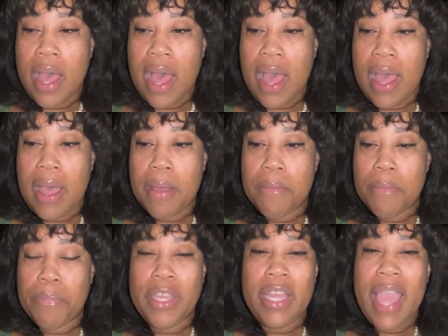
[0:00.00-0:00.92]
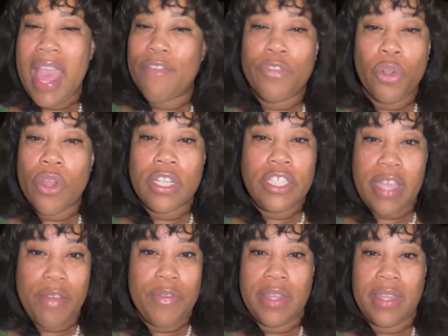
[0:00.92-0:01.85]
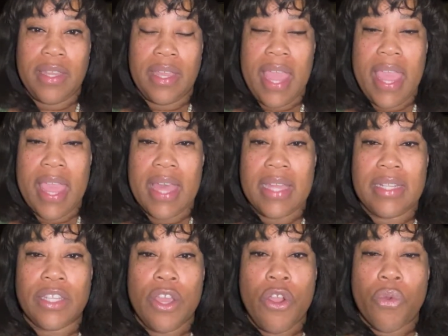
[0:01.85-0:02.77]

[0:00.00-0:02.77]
have longevity and